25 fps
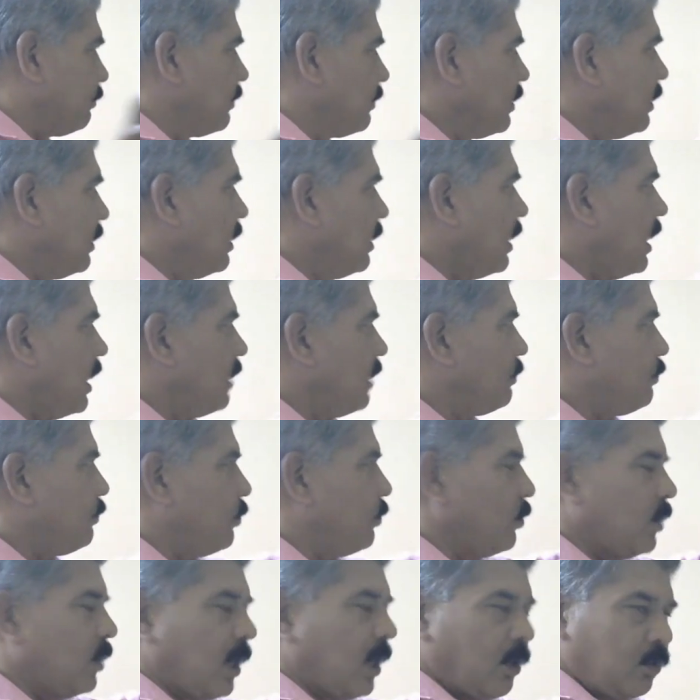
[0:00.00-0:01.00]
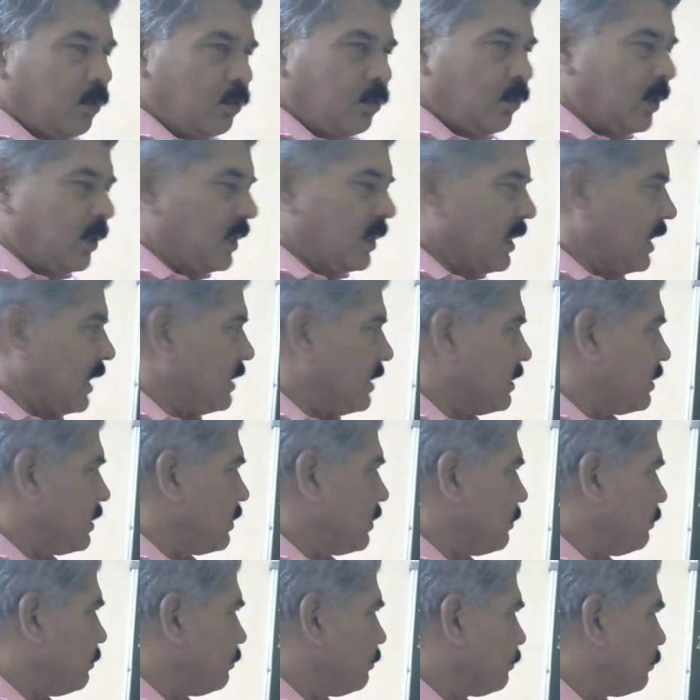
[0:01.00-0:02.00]
and 4 outgoing lines.
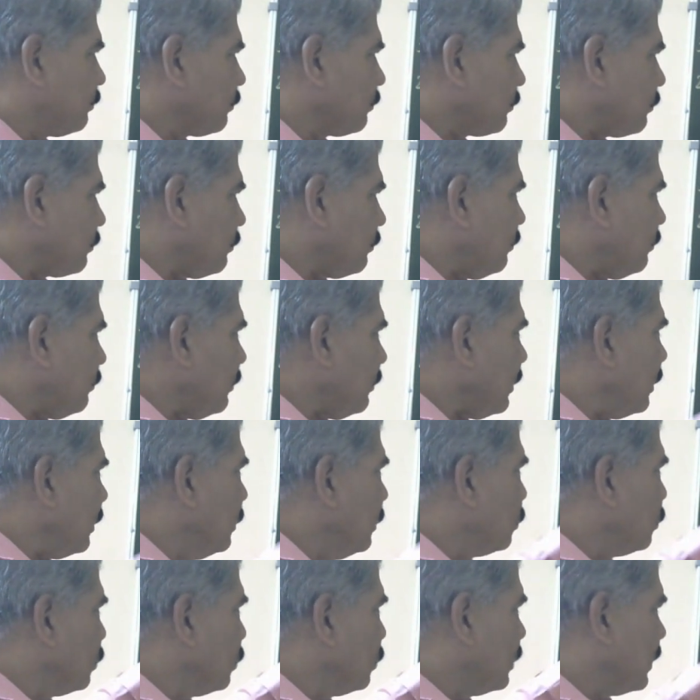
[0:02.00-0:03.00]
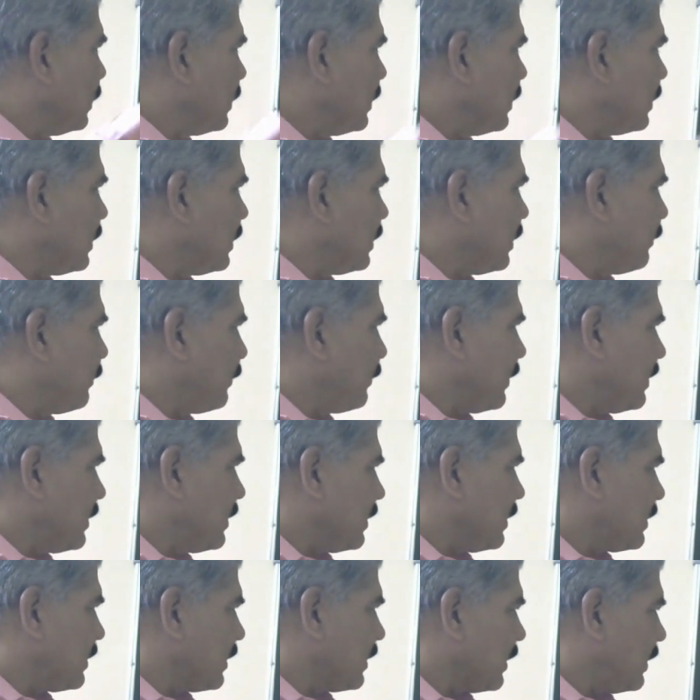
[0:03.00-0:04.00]
So this is the differential
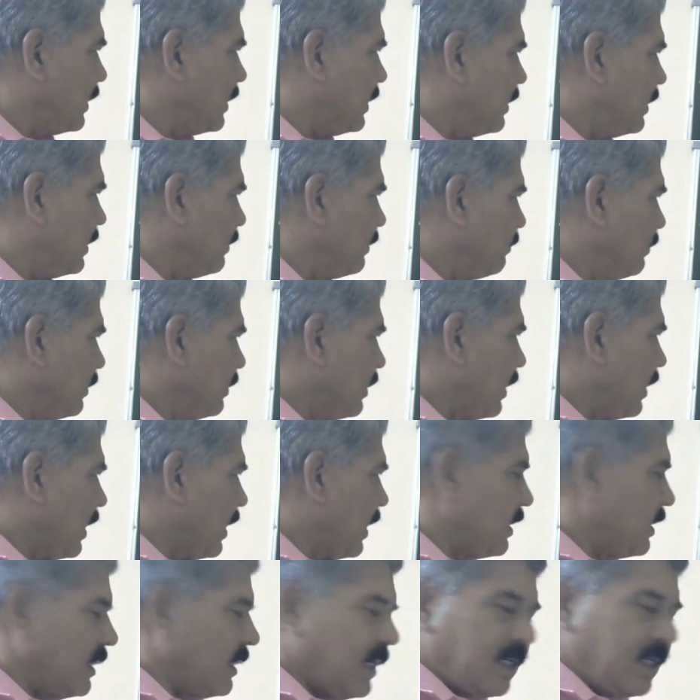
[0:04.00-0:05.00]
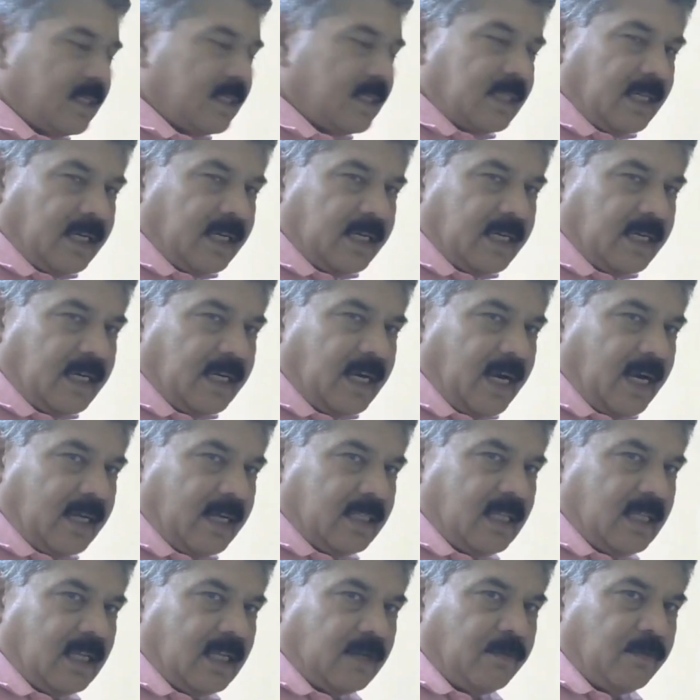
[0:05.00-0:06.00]
circuit, and relay is connected at
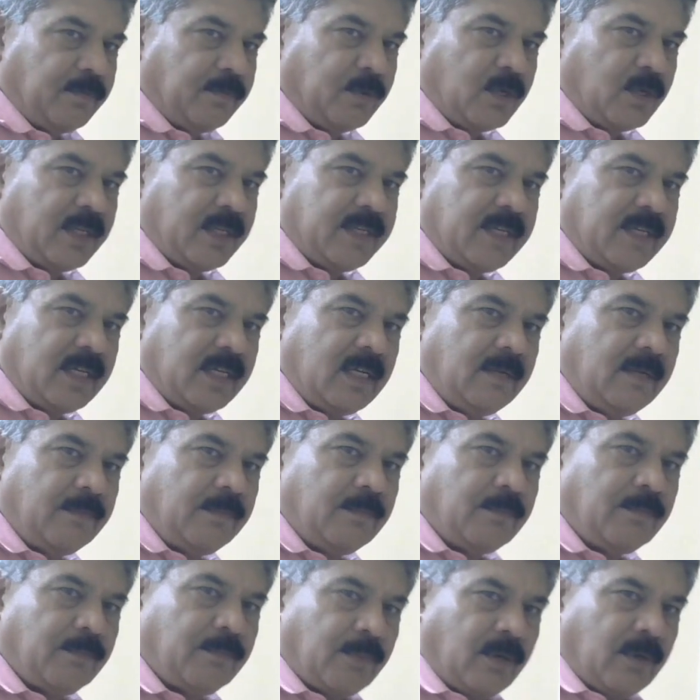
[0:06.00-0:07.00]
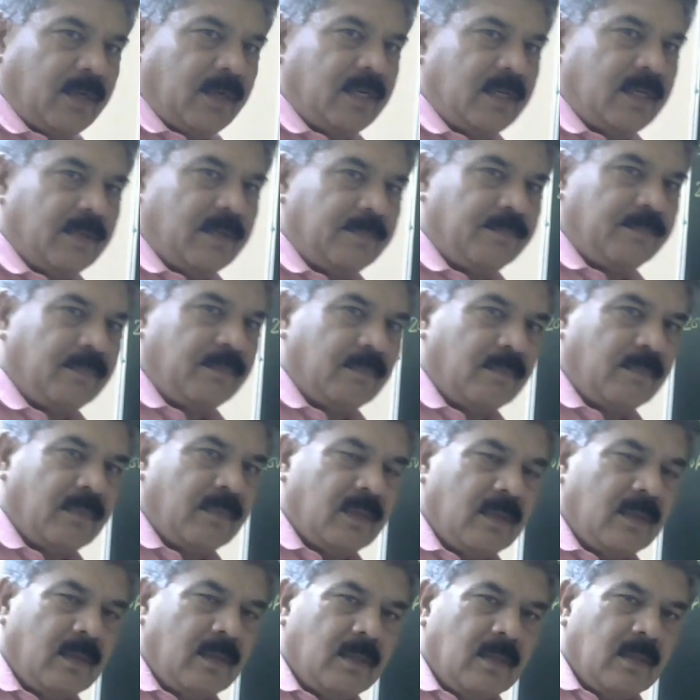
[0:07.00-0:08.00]
the equipotential point.
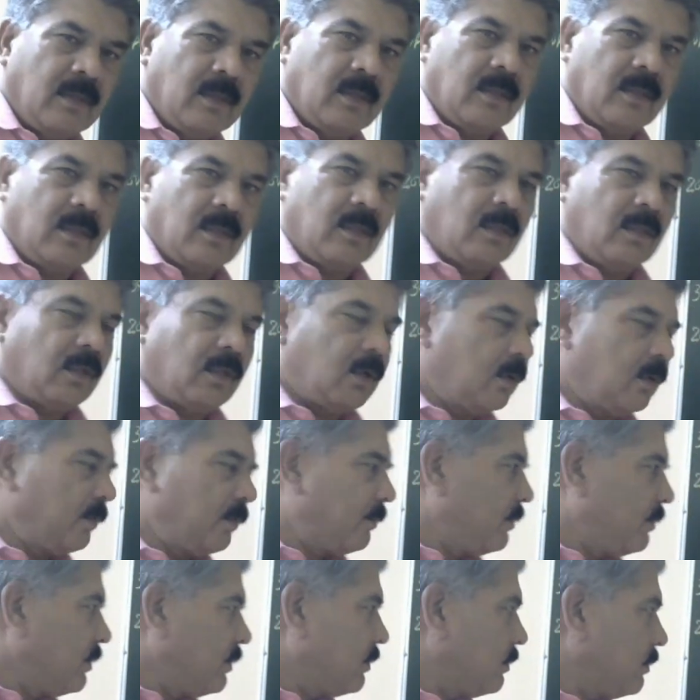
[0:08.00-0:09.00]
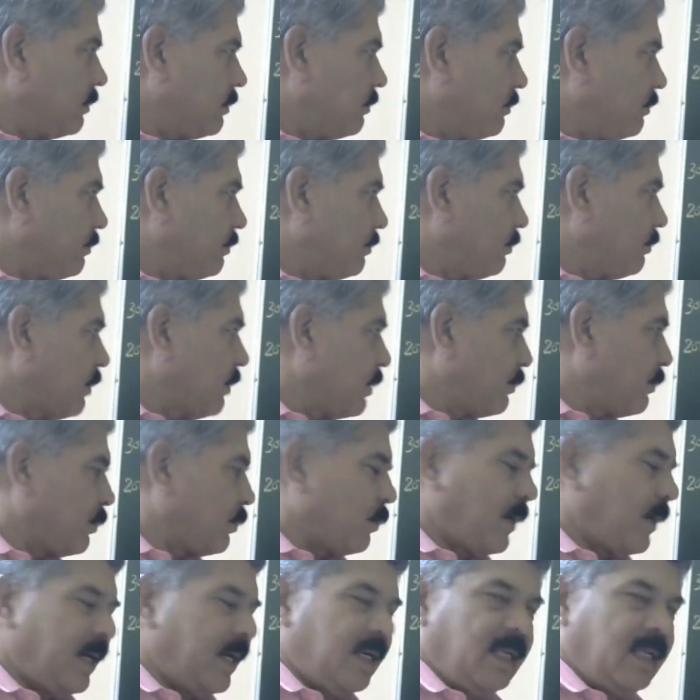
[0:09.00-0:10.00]
Now for
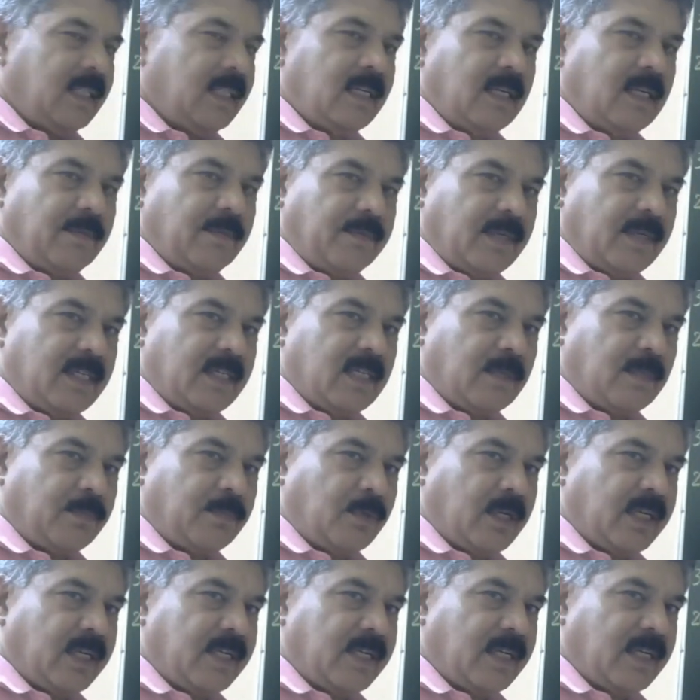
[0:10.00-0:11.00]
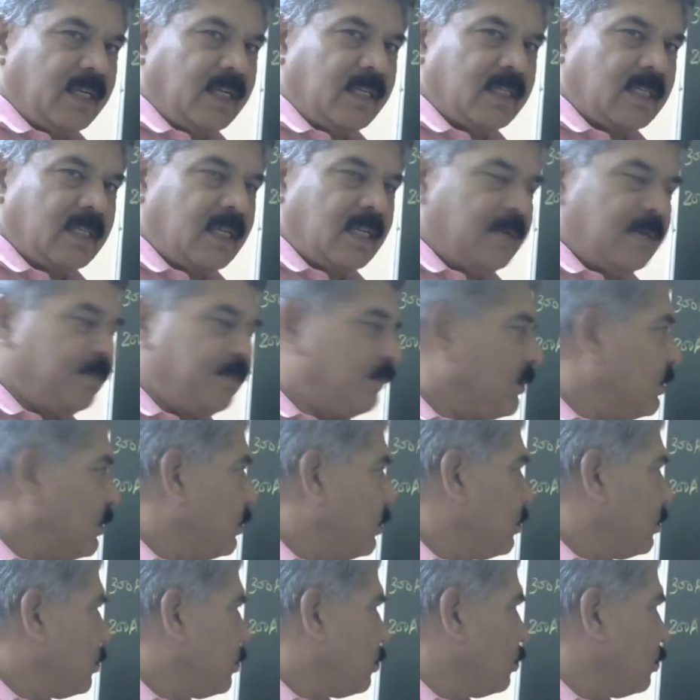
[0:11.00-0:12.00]
providing the differential protection scheme
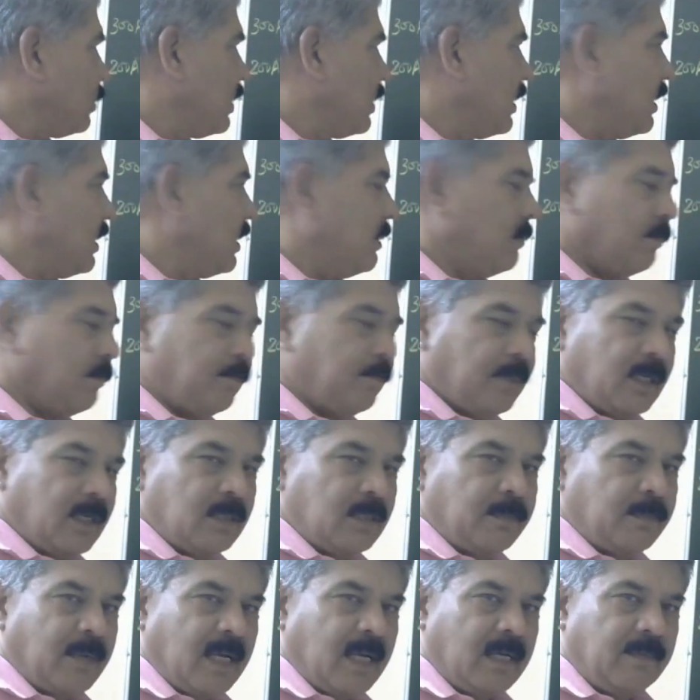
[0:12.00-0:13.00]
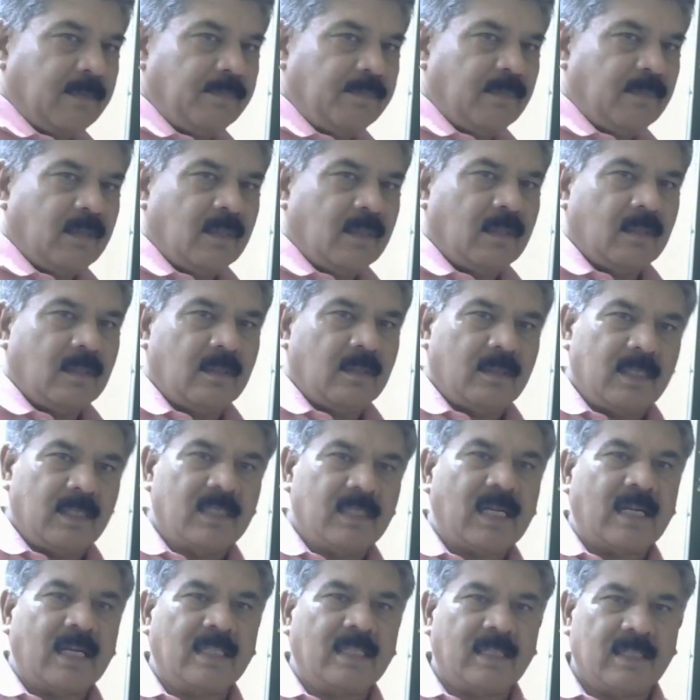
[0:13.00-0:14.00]
to the bus bar, these
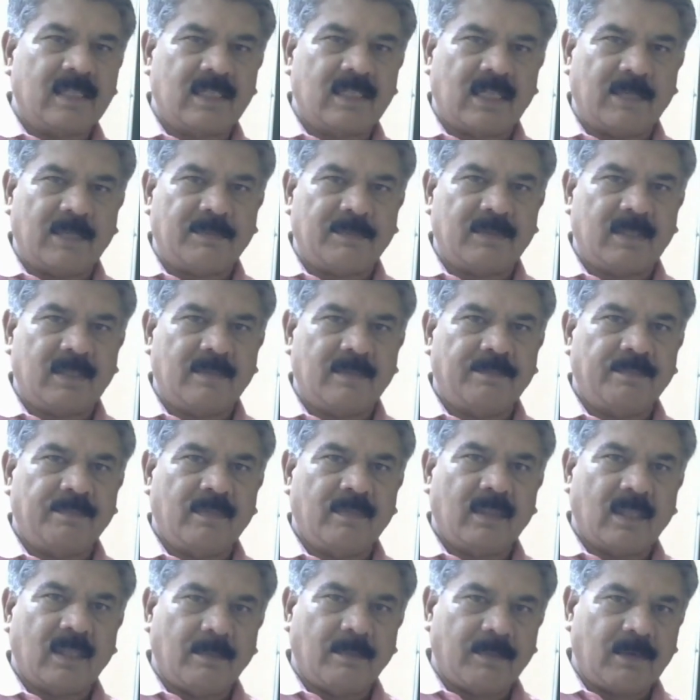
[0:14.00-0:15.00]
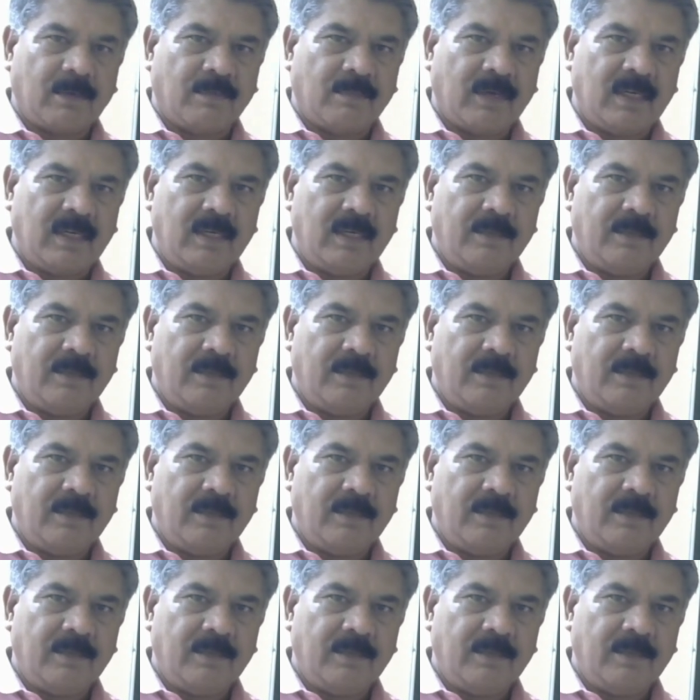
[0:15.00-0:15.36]
are the steps. Number 1,